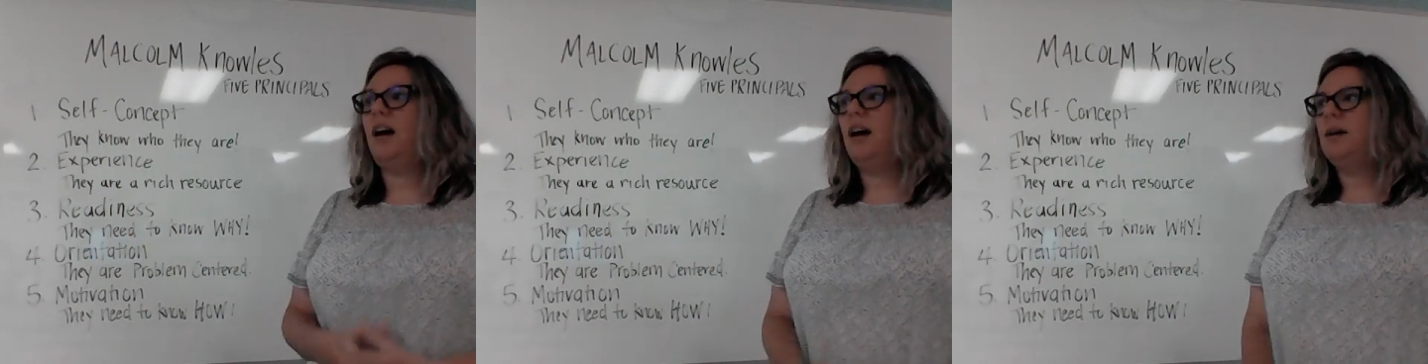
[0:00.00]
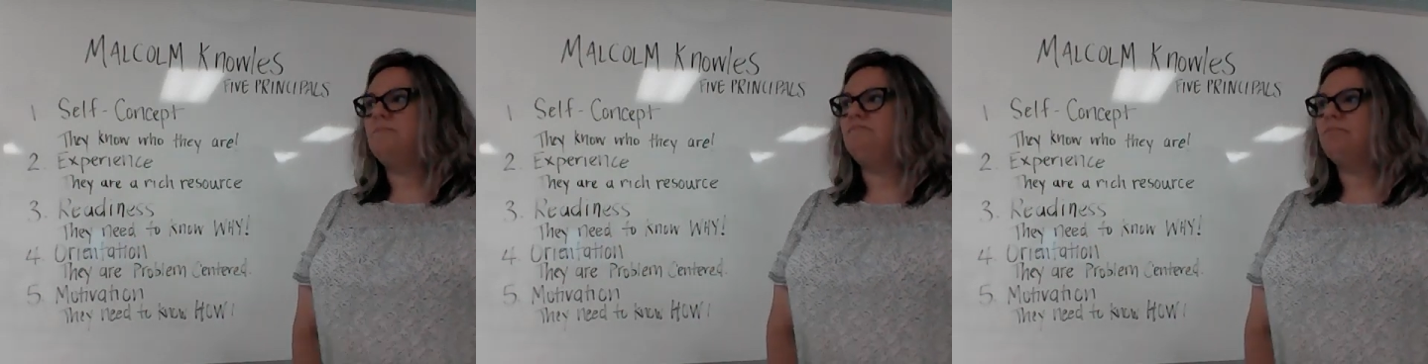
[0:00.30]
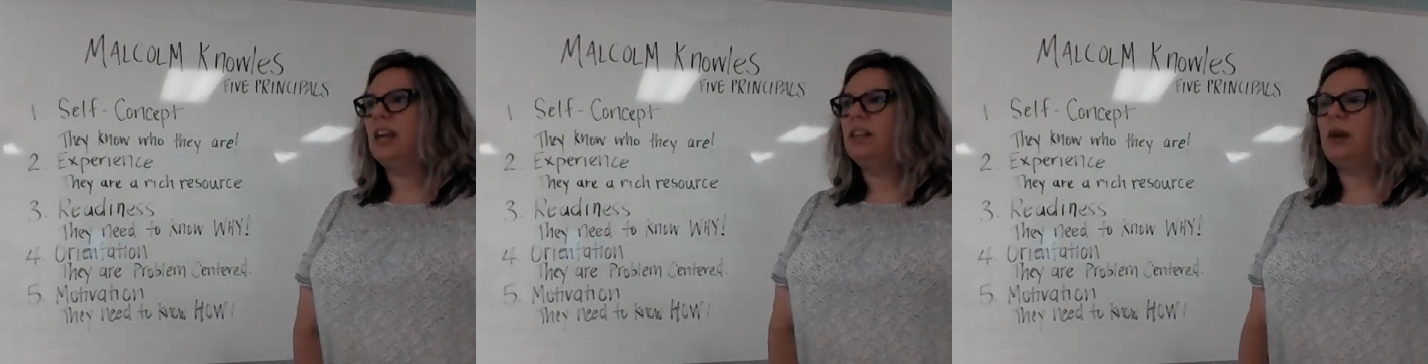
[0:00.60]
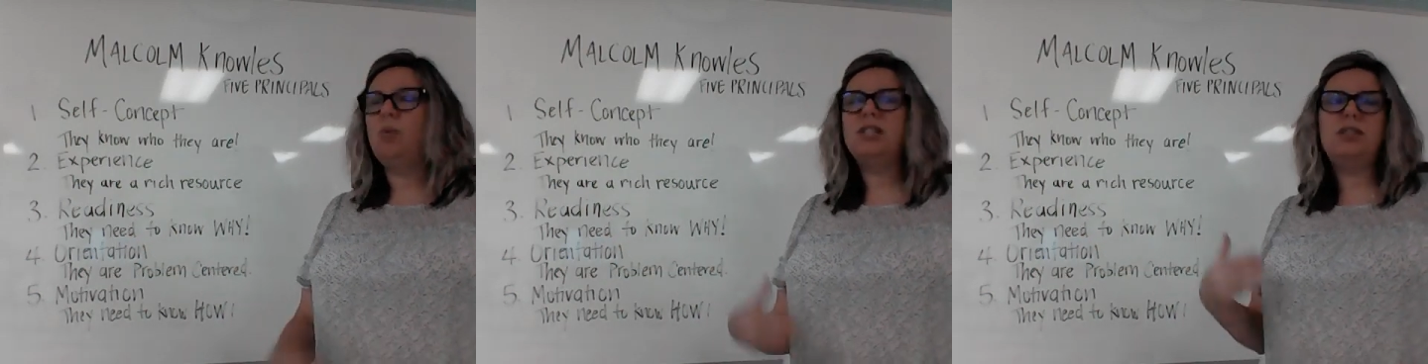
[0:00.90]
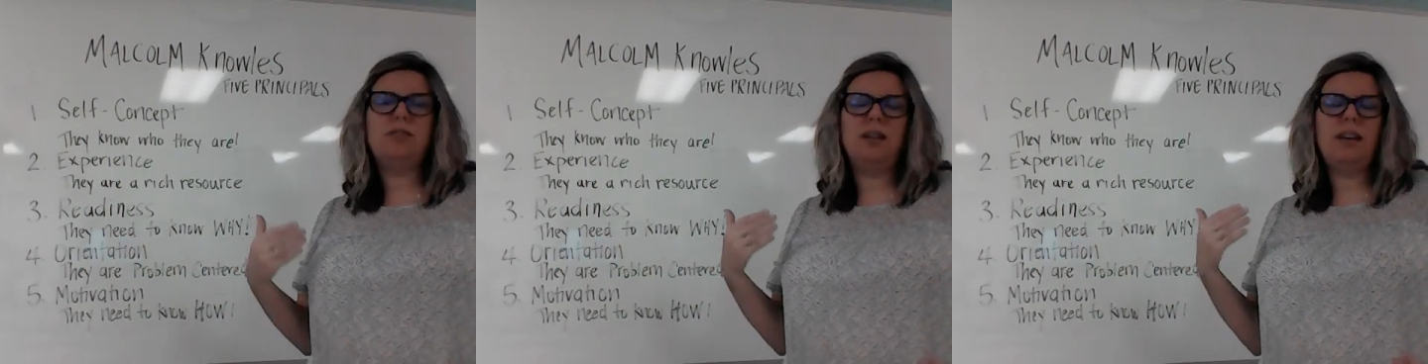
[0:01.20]
They want
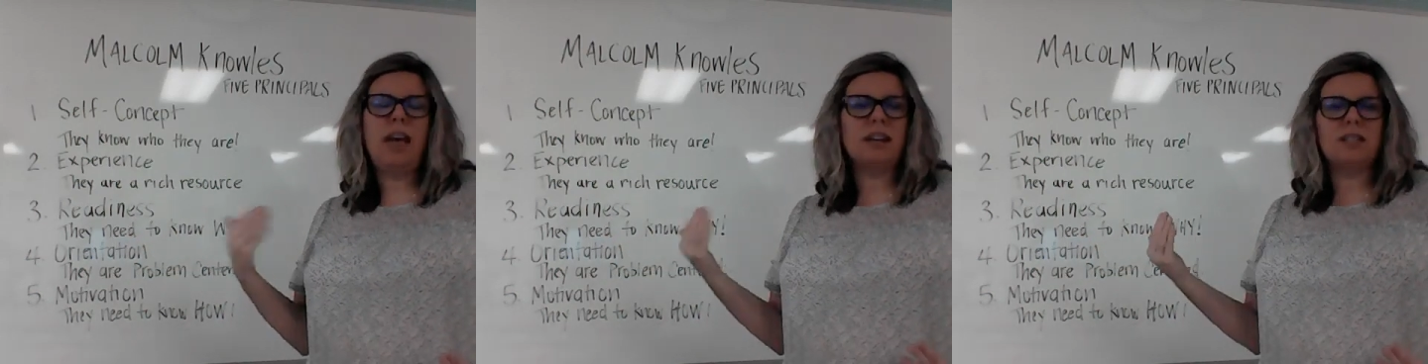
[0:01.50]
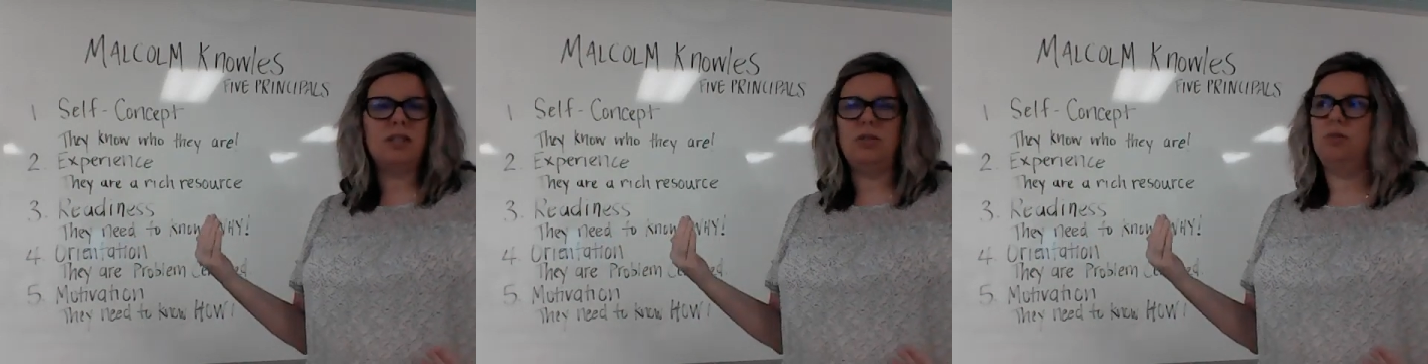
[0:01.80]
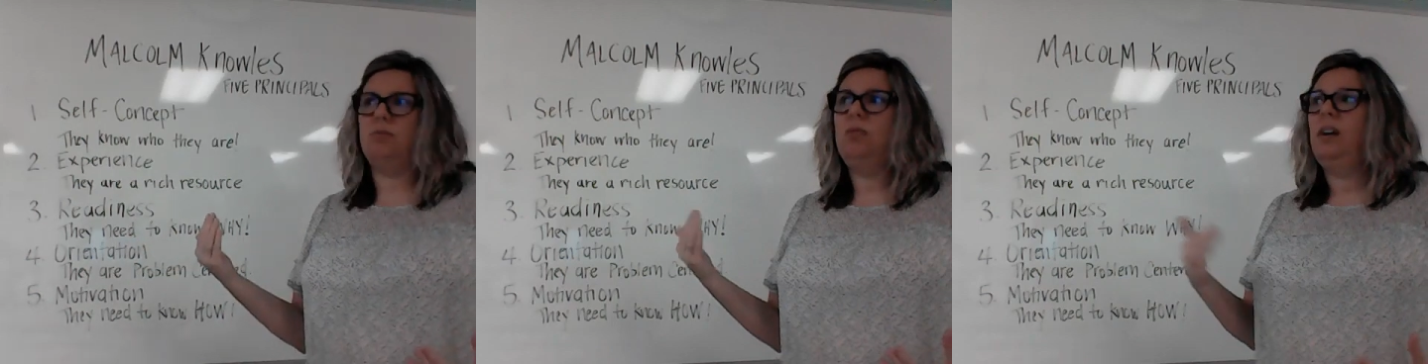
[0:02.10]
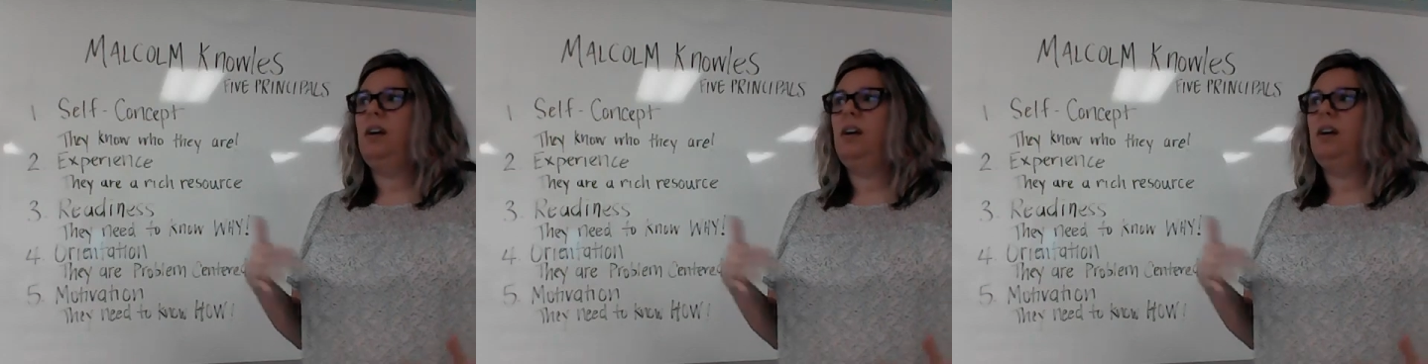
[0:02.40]
to connect to